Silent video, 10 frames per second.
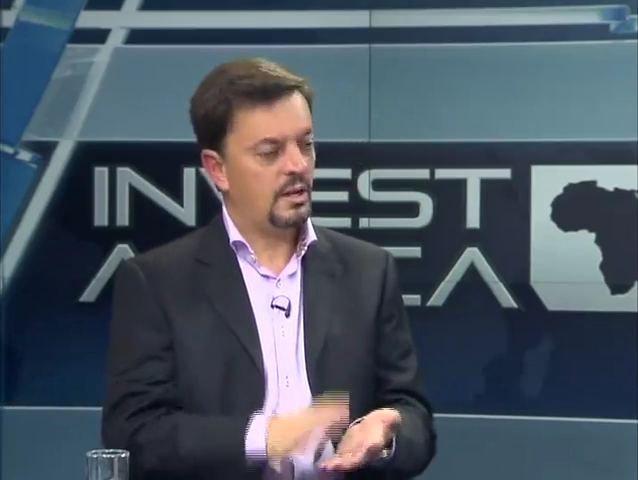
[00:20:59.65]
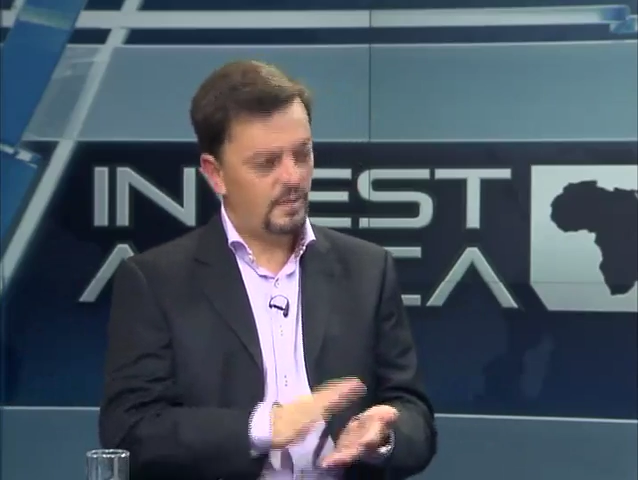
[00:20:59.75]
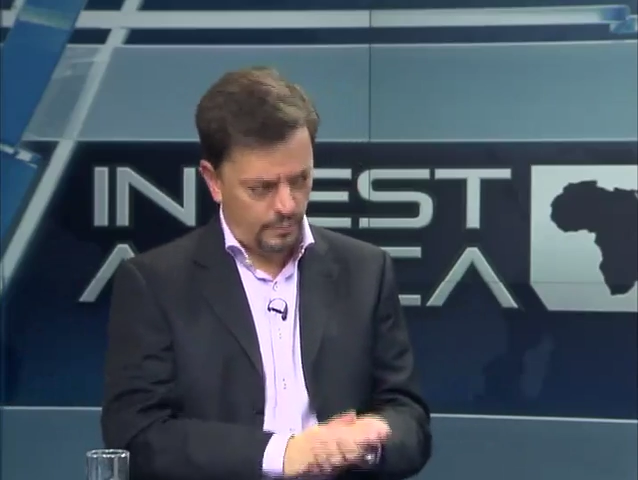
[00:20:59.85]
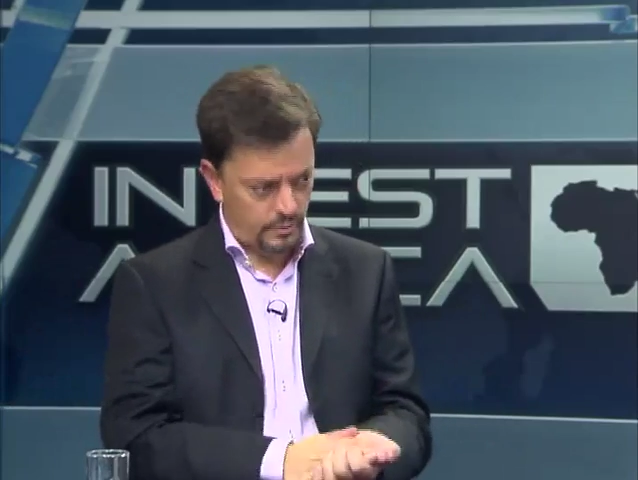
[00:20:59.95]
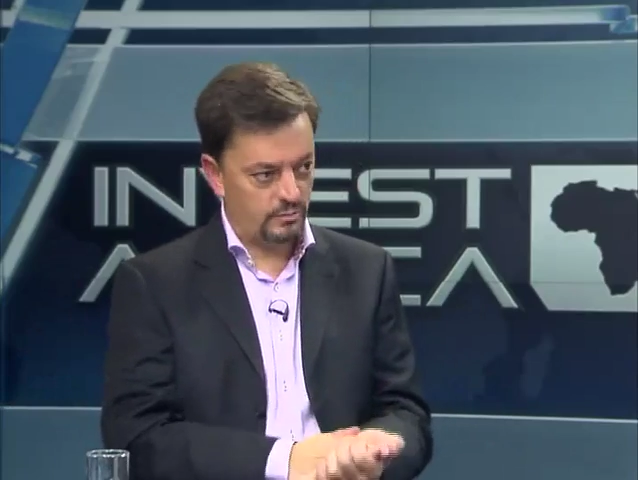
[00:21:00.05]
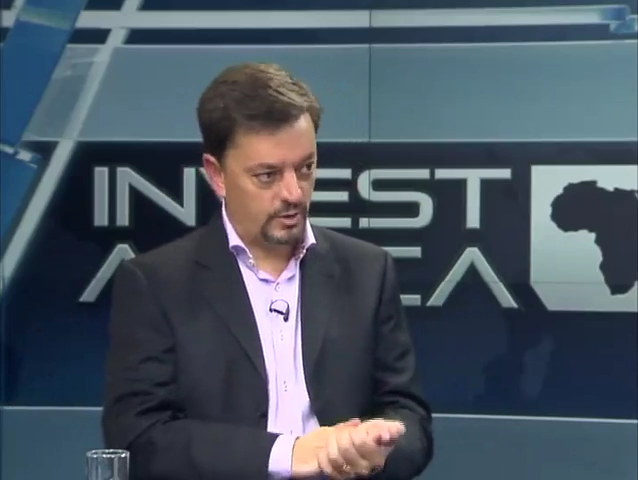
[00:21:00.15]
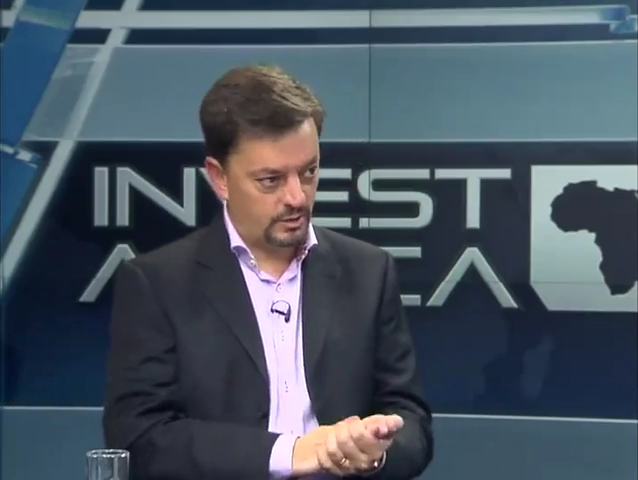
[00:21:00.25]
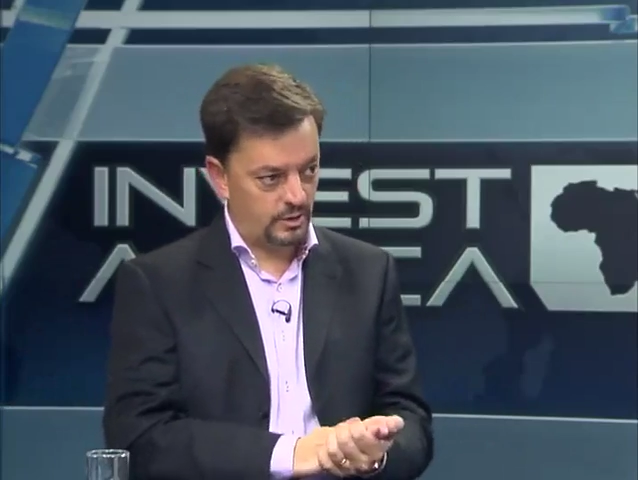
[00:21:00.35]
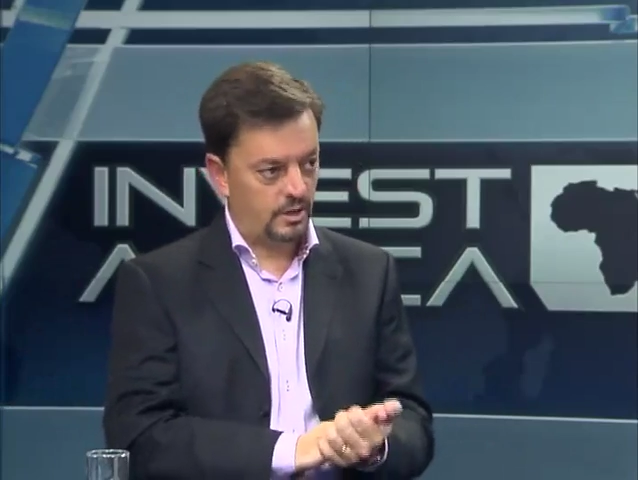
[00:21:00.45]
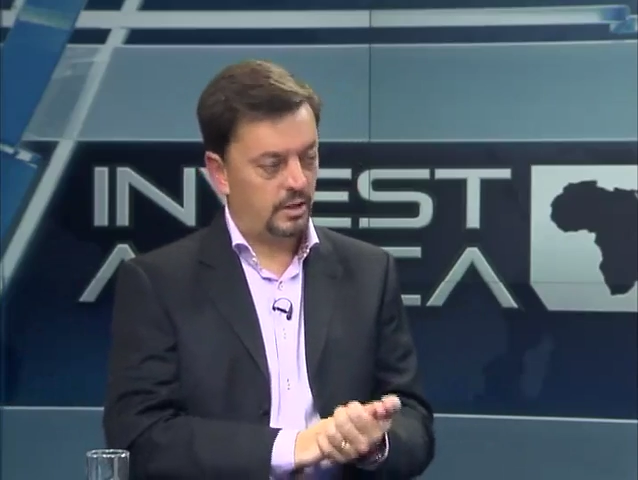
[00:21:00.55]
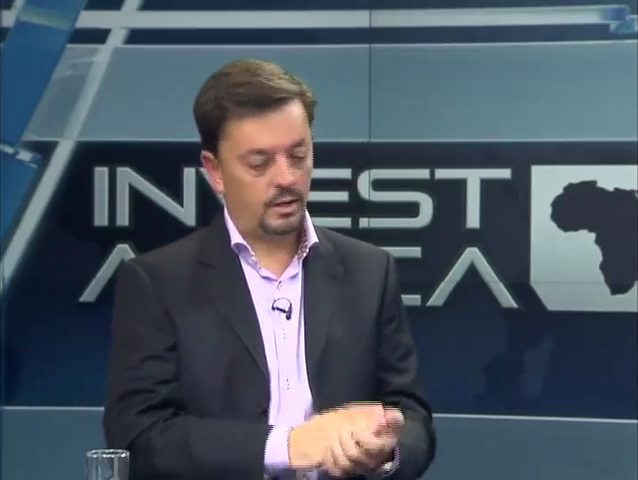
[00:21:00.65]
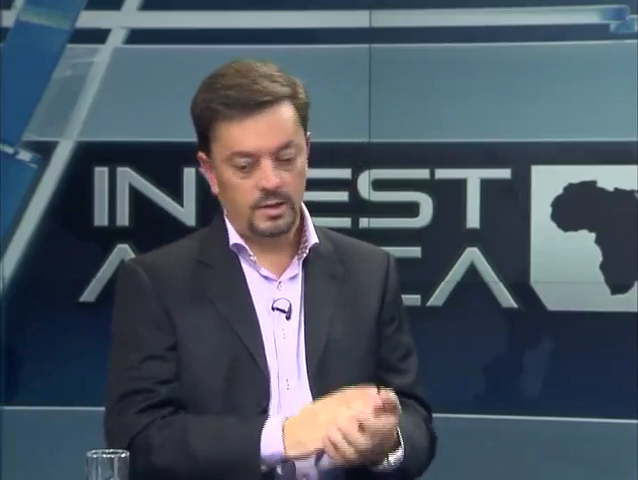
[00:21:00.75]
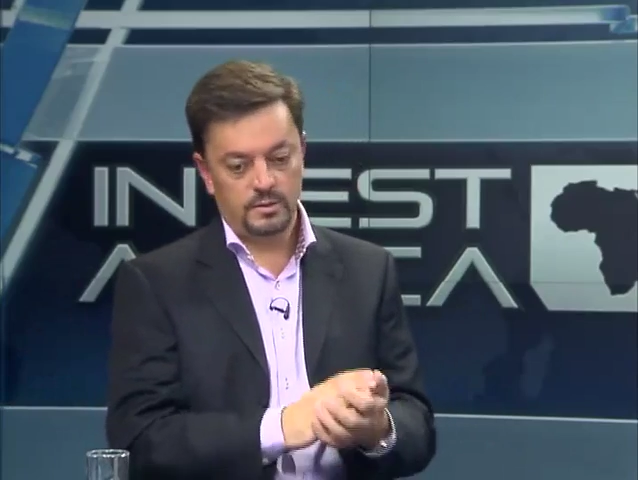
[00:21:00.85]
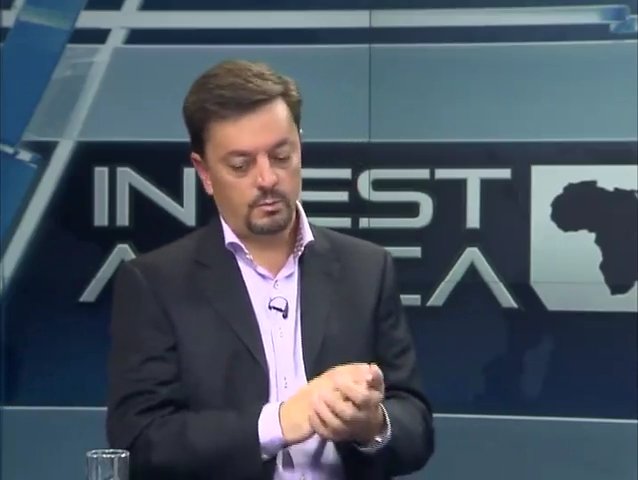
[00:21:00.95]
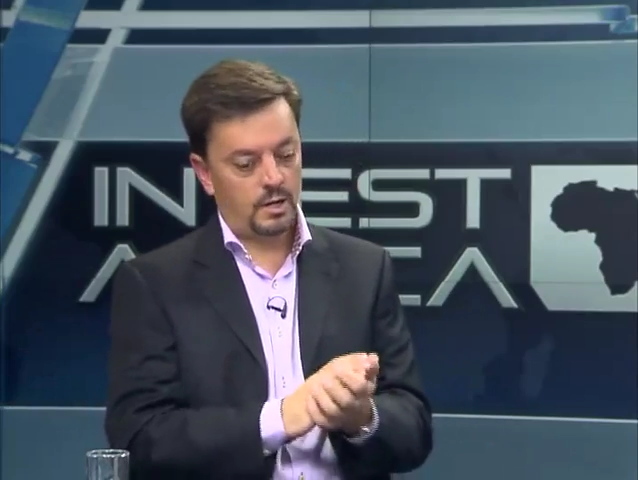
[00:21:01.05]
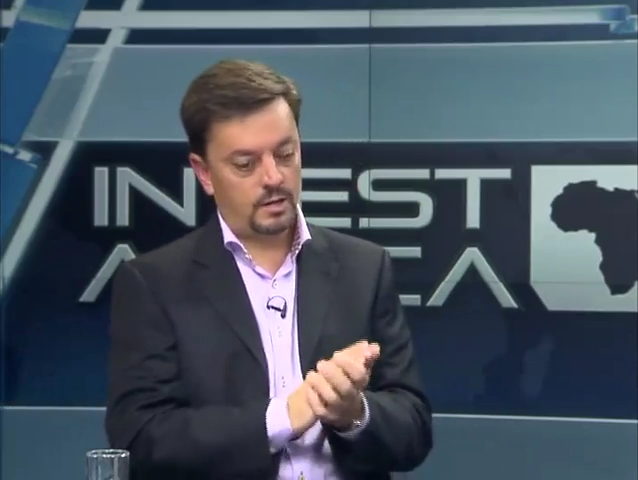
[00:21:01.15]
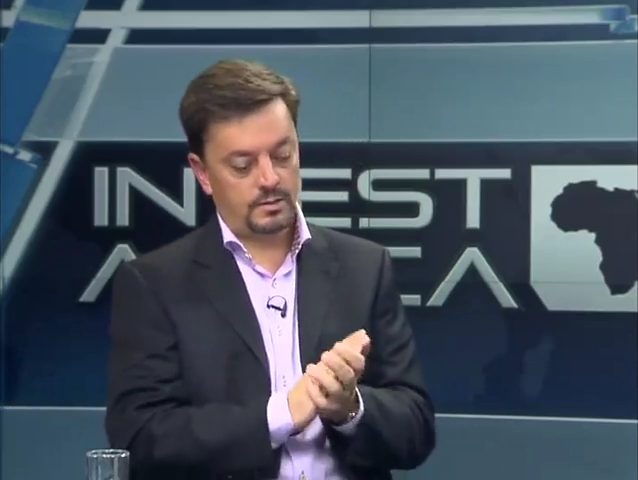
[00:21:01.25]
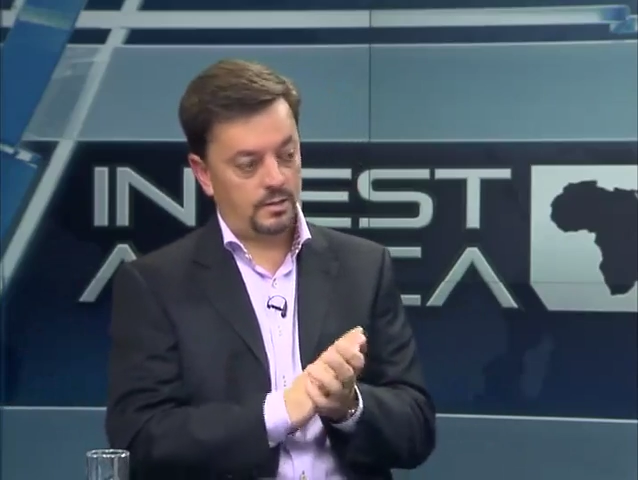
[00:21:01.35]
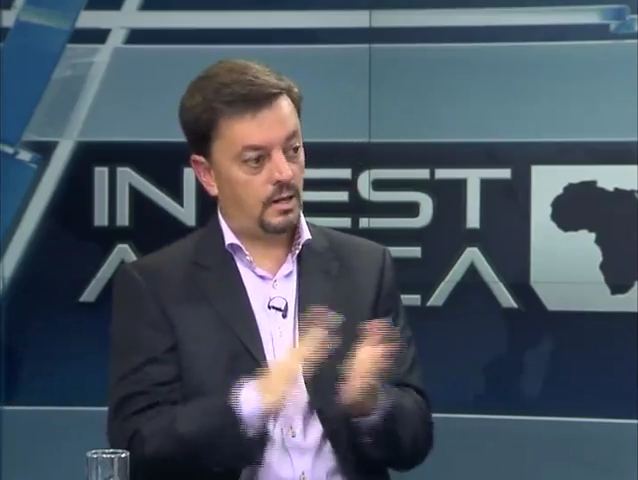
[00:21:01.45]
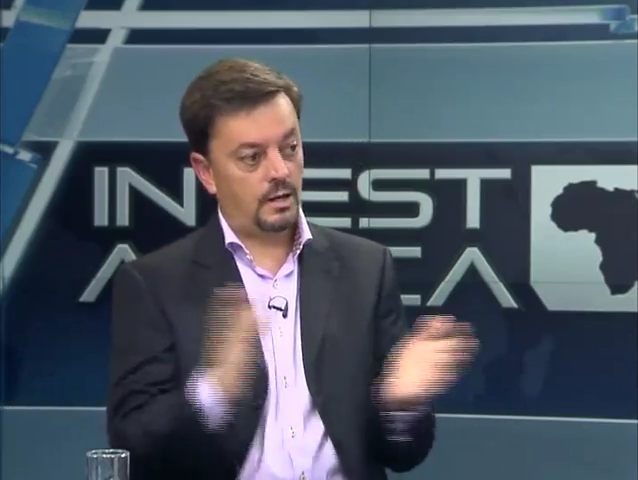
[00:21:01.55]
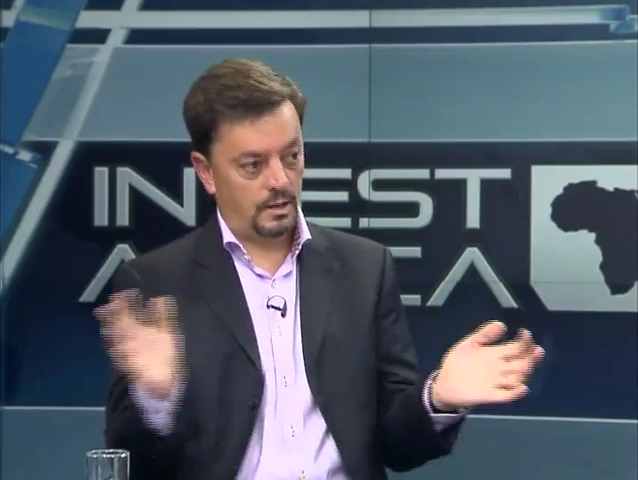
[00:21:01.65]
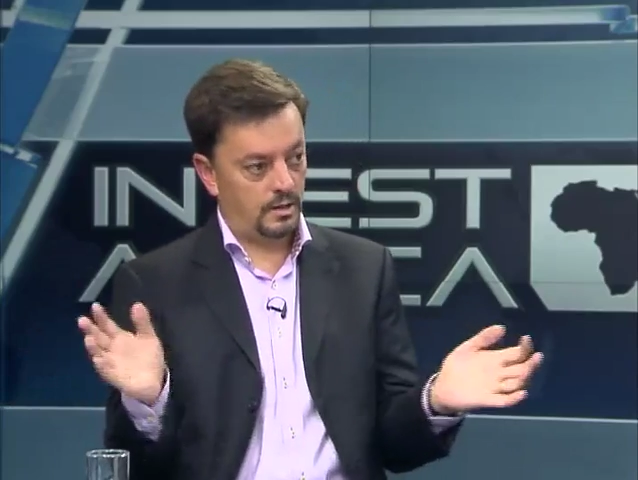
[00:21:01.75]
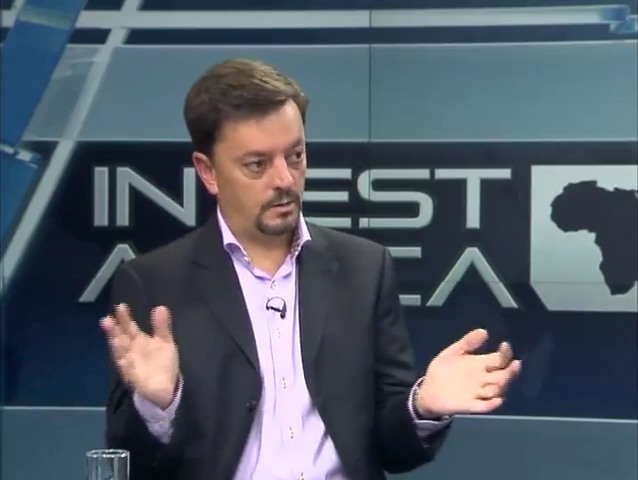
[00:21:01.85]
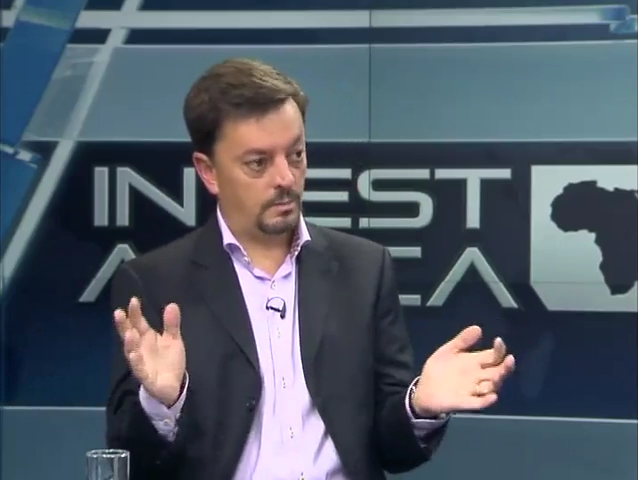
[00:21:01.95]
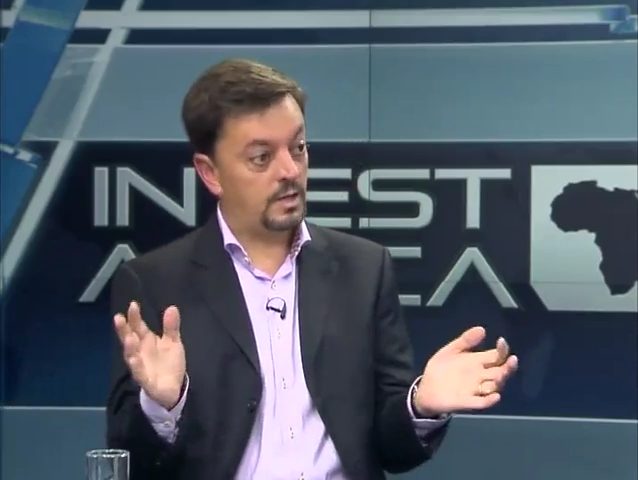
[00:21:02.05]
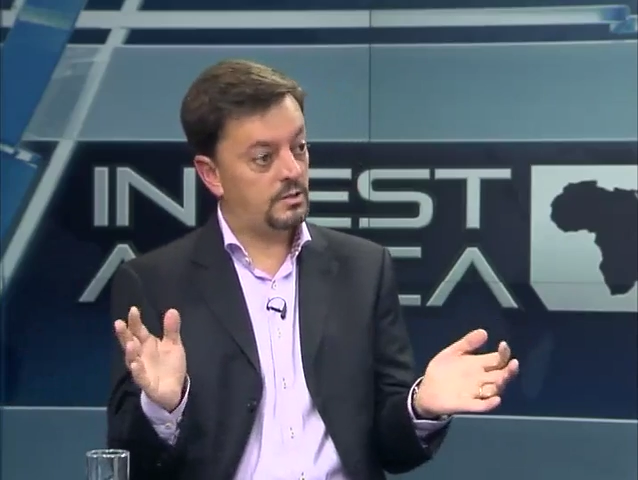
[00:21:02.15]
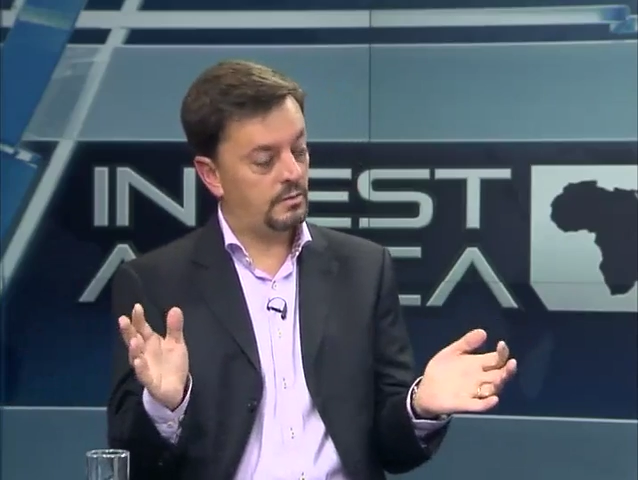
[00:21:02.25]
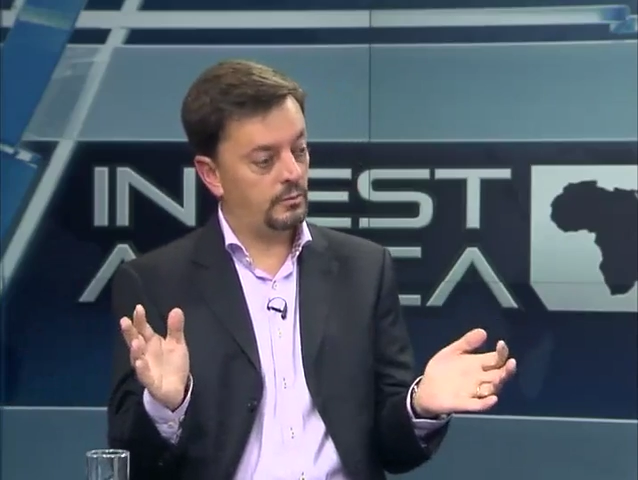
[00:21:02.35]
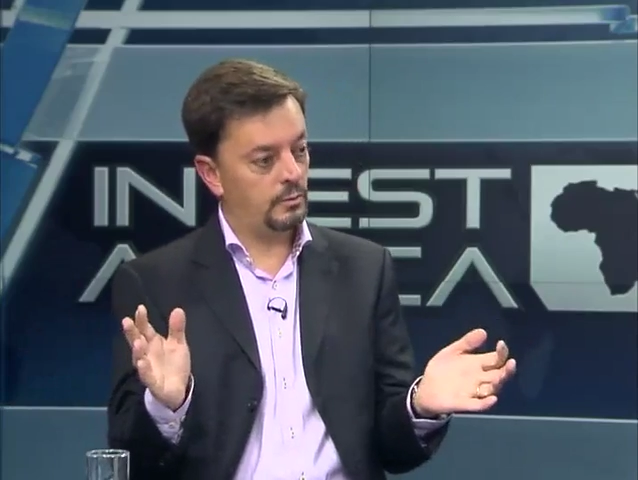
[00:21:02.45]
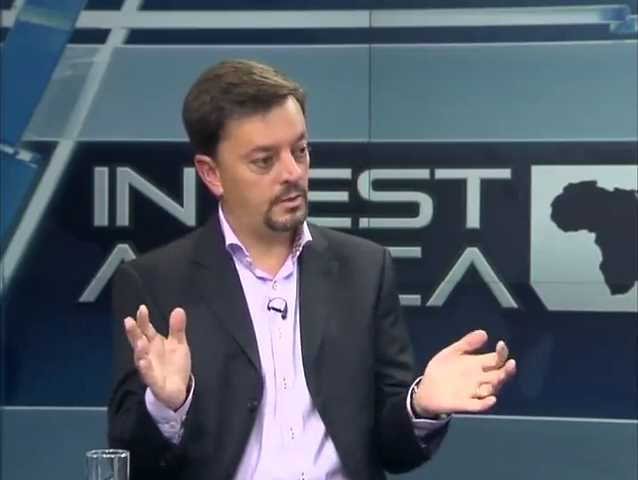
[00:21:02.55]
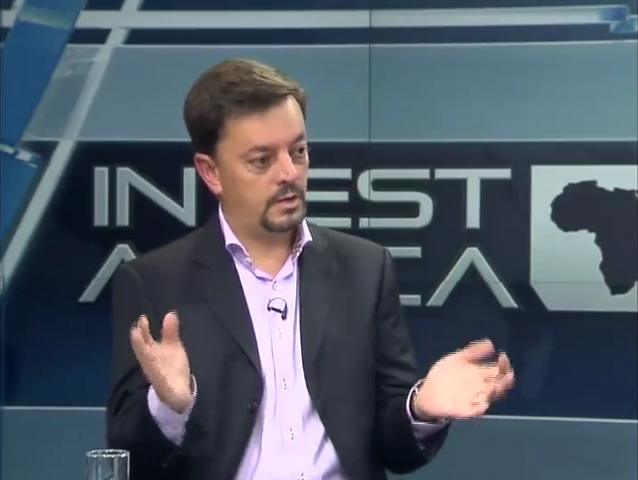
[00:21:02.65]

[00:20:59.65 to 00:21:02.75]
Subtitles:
Infrastructure, yes, while it's there and the basic form is